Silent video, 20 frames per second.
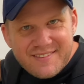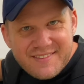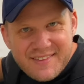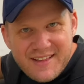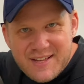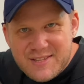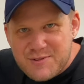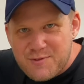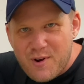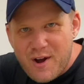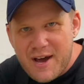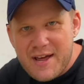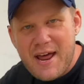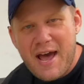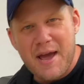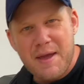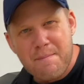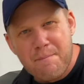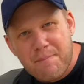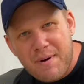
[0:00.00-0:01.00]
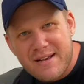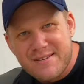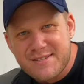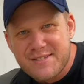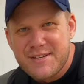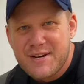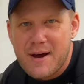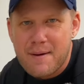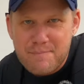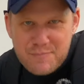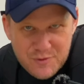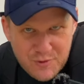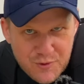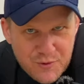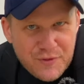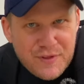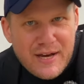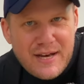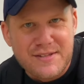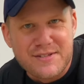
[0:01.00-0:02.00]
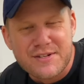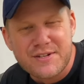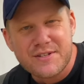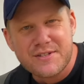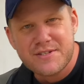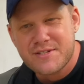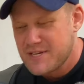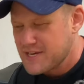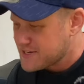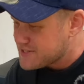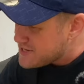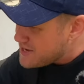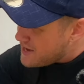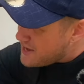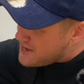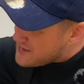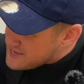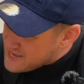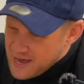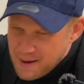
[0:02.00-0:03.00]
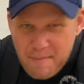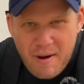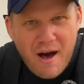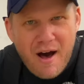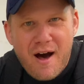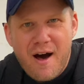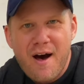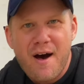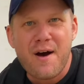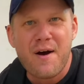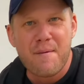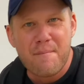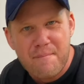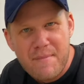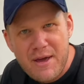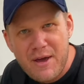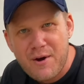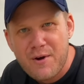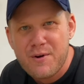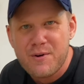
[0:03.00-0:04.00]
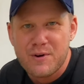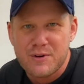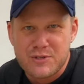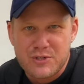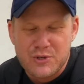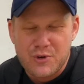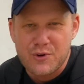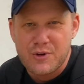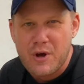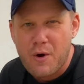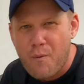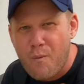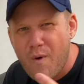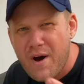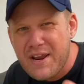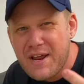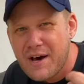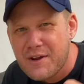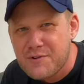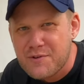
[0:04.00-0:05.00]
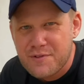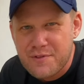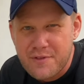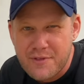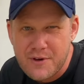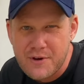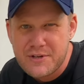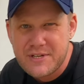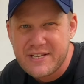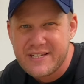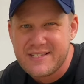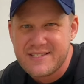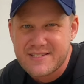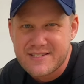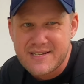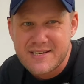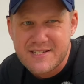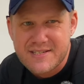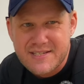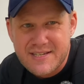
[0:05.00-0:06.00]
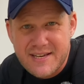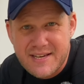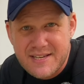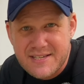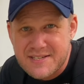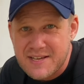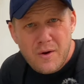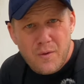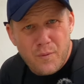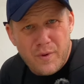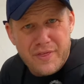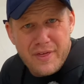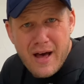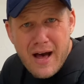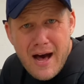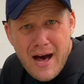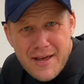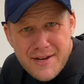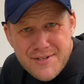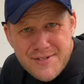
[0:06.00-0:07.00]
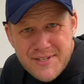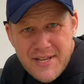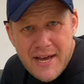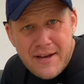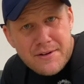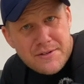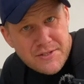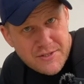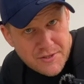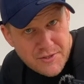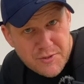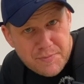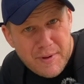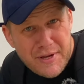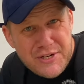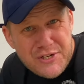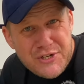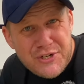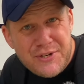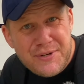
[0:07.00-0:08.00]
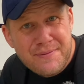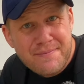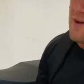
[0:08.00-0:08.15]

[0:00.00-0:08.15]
That's right, a busted up 2006 Yamaha Mio scooter 113cc's with hard as nails suspension,